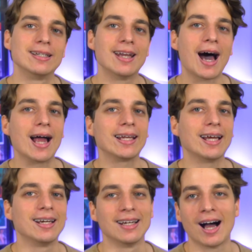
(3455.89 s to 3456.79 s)
did not
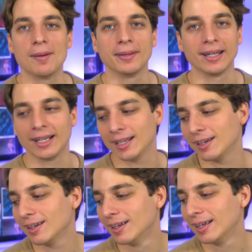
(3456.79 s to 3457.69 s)
get
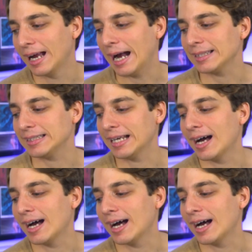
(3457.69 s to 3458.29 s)
nominated at the